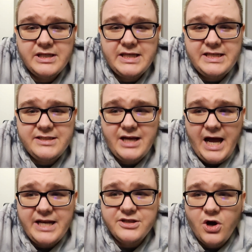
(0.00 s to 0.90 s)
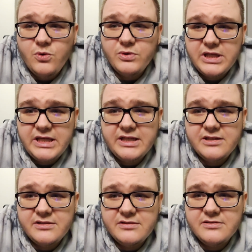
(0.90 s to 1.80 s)
and I don't
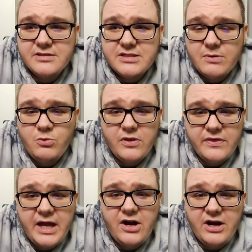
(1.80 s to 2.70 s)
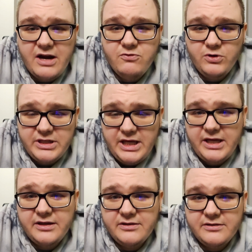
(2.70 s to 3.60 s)
need someone there every
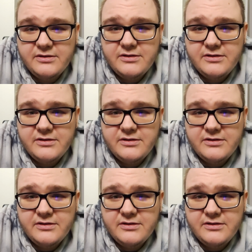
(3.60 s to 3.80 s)
day